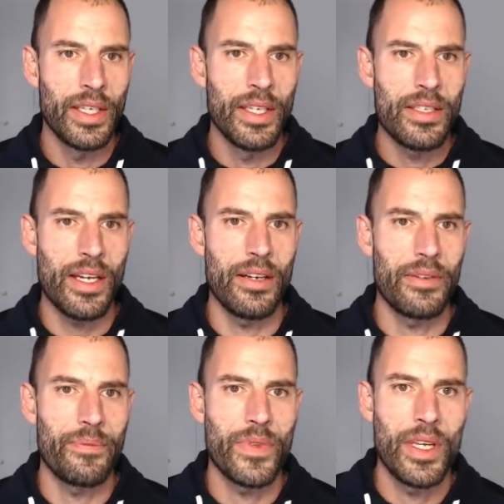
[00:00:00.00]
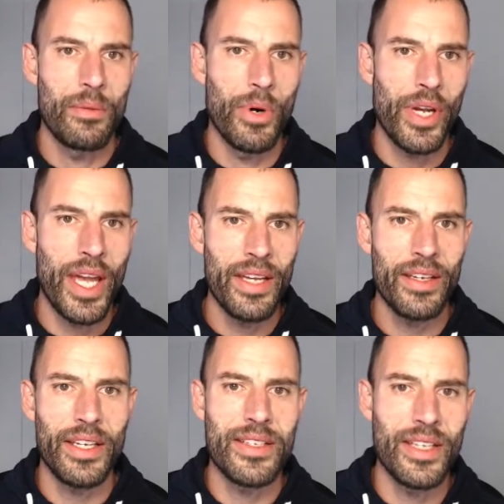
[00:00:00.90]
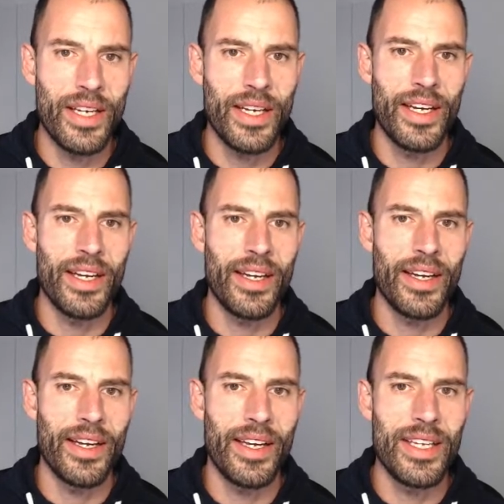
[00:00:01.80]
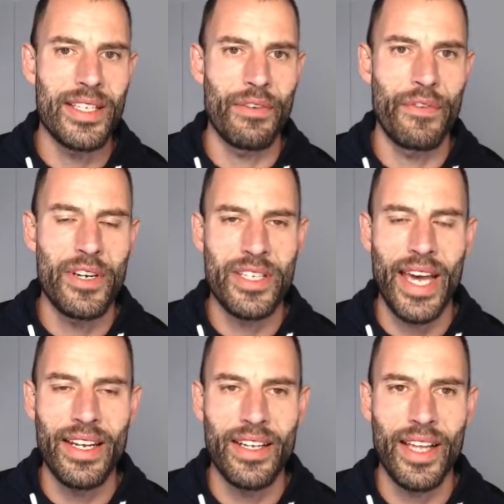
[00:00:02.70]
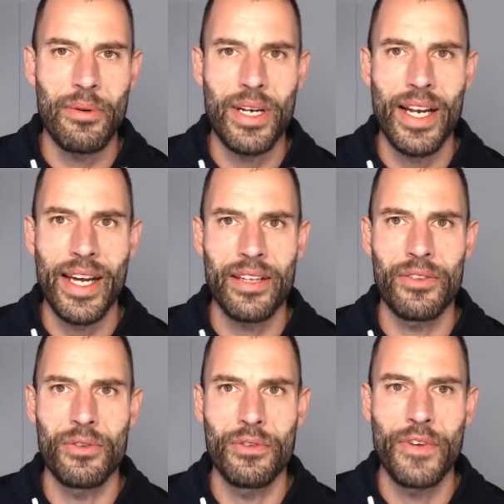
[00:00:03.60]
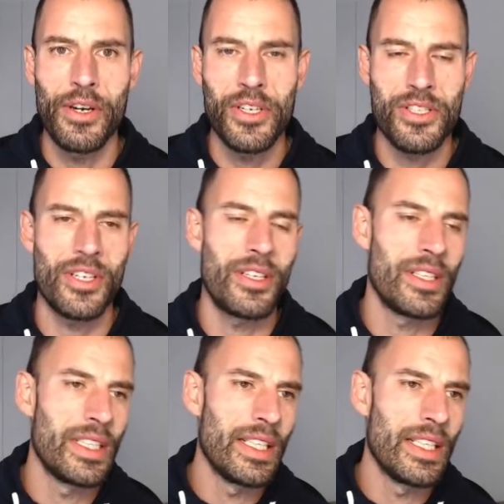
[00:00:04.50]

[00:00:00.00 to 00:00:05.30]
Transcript: So Bokeh is the first candidate I would like to focus on,